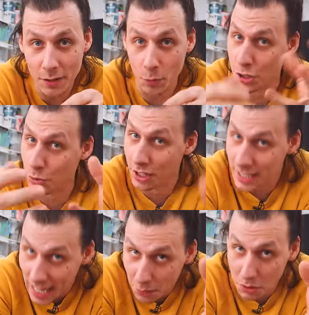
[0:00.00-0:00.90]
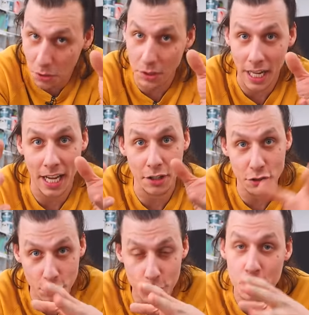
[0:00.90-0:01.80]
which you can download and
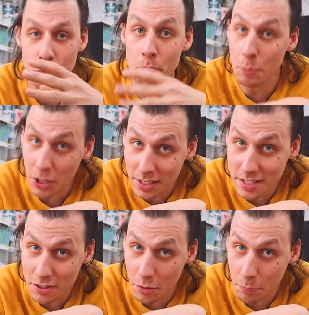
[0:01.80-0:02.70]
use to build these sort of